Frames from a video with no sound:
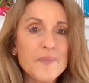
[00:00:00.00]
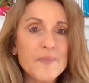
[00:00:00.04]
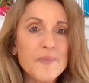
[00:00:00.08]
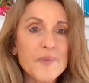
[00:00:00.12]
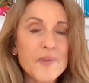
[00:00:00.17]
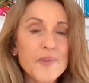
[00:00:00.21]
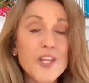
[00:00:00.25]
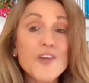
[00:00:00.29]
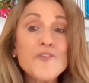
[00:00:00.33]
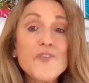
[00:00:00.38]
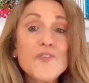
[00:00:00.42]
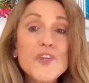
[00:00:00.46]

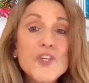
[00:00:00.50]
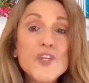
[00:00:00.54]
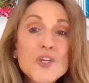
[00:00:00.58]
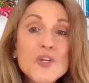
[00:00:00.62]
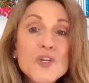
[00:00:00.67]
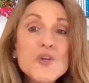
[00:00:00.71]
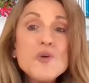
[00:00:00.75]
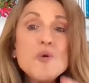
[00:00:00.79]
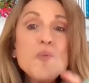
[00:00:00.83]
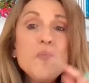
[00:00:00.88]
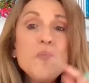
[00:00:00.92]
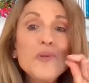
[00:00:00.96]
If
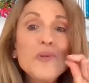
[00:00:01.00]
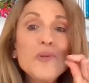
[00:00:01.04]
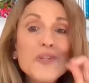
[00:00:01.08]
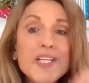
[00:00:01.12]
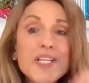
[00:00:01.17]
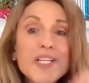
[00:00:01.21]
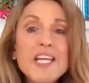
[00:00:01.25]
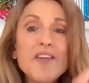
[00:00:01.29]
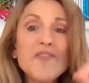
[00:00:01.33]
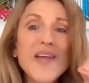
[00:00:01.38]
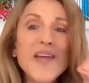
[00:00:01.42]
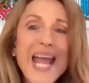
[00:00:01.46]
you
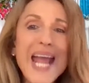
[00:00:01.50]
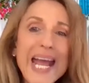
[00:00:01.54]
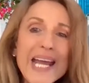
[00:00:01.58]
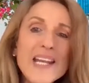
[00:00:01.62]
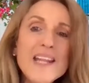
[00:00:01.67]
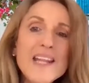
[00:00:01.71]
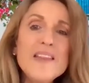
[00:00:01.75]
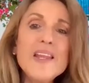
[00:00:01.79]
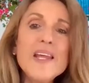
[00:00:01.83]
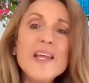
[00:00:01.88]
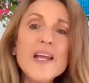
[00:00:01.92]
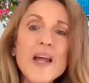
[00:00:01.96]
believe
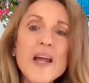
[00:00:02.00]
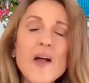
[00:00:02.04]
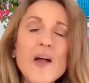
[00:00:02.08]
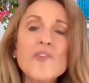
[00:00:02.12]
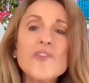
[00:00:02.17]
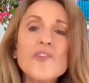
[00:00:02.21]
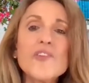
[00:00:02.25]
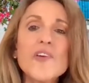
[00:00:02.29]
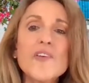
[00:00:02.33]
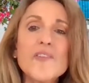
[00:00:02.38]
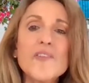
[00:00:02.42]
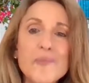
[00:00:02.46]
anything
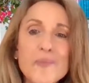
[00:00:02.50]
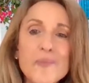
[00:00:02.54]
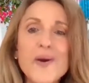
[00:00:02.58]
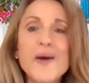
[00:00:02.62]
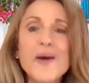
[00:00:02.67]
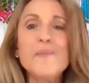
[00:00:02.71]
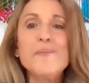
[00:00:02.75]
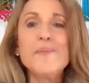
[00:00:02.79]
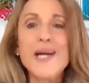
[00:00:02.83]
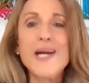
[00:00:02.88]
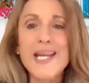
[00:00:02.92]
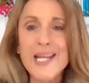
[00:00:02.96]
else of
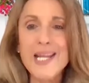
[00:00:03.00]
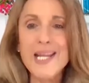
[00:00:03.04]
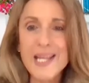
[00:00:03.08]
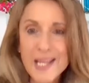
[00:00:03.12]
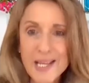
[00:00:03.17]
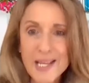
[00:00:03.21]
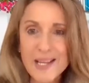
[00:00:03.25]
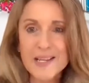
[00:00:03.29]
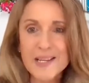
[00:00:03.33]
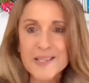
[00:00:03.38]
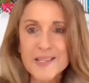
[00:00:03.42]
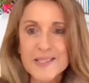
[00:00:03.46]
what money
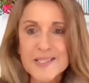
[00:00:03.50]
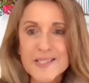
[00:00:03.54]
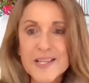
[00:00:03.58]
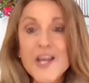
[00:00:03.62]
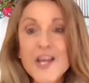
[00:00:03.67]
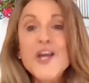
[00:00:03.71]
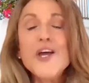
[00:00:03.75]
is,